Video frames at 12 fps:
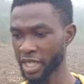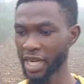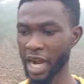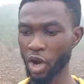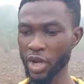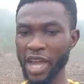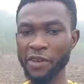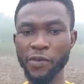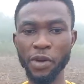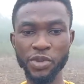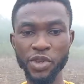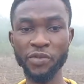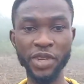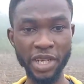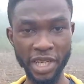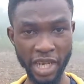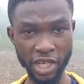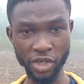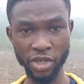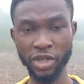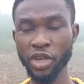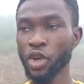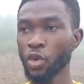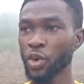There are other forms of irrigation
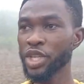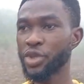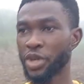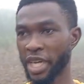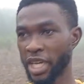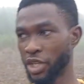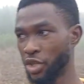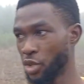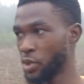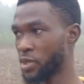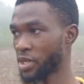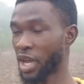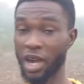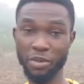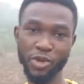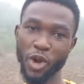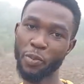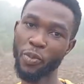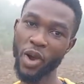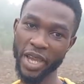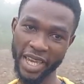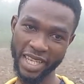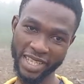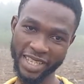which you can use. Your
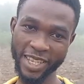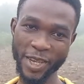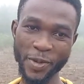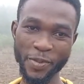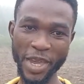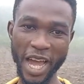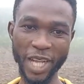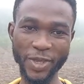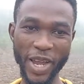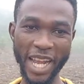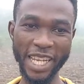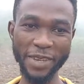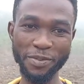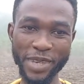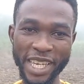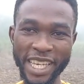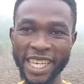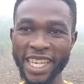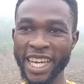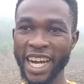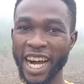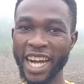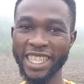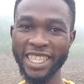pocket may actually be
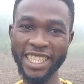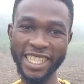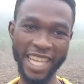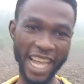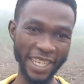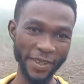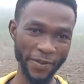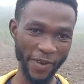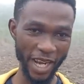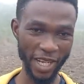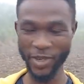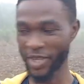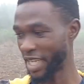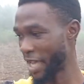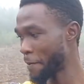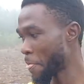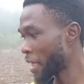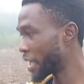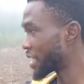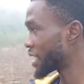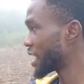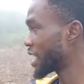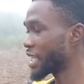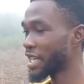the deciding factor there. In
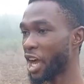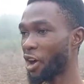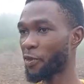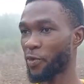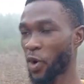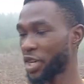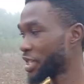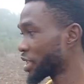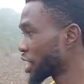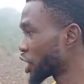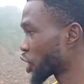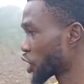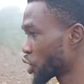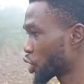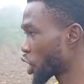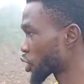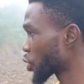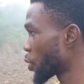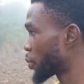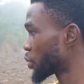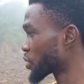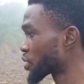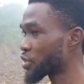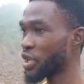the area of flood irrigation, you just
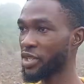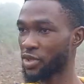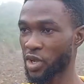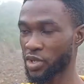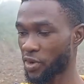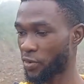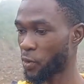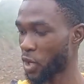open a source of